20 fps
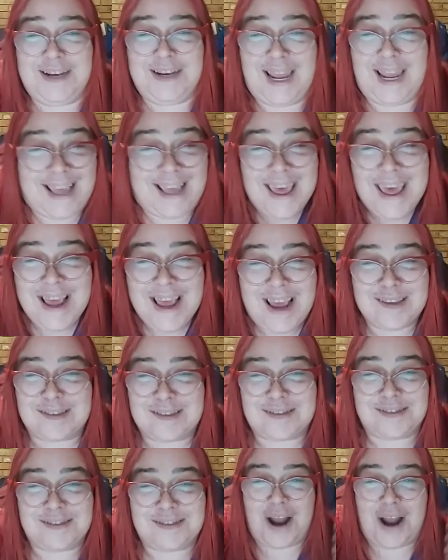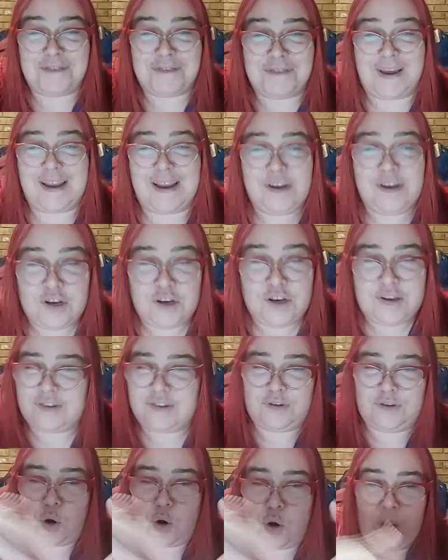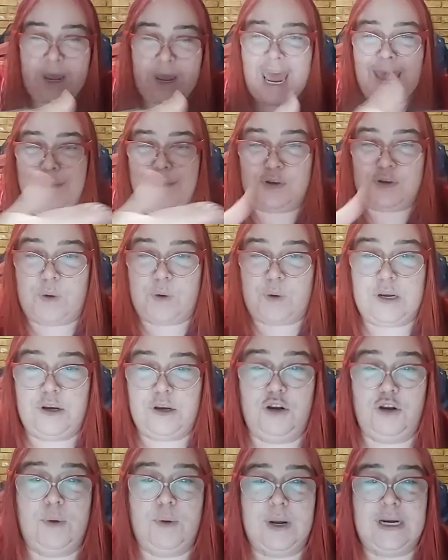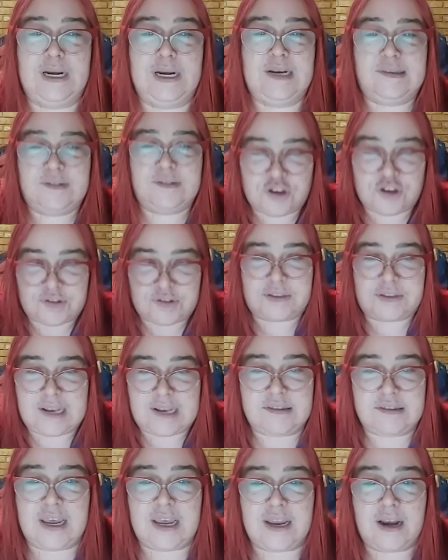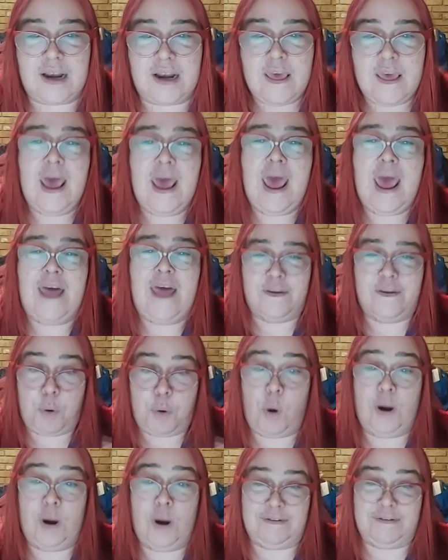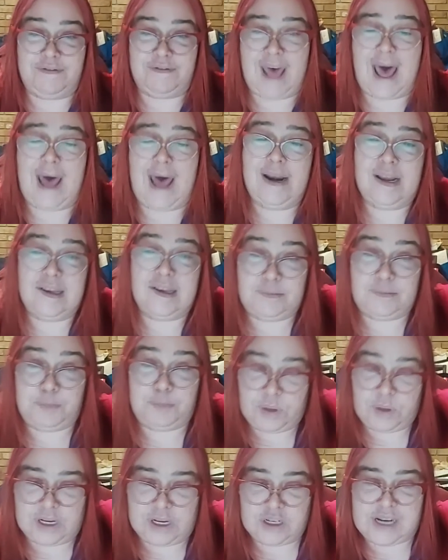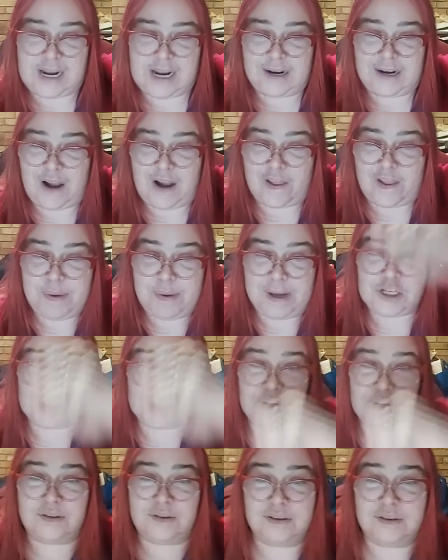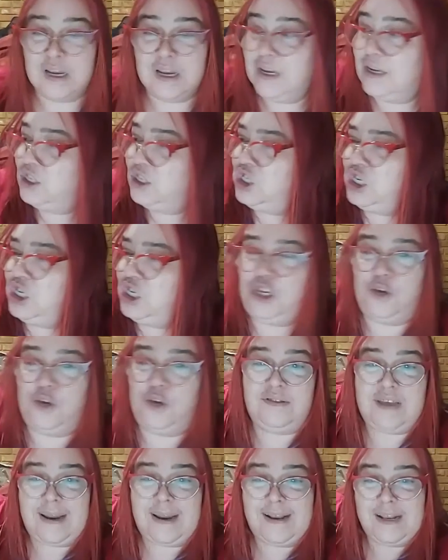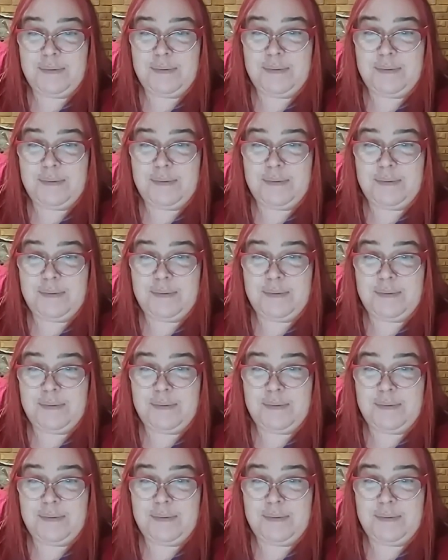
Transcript: like because it's not a thing there's no gate between you and it's just that's it and the point of that is when they're taking all the pictures and gq's taking the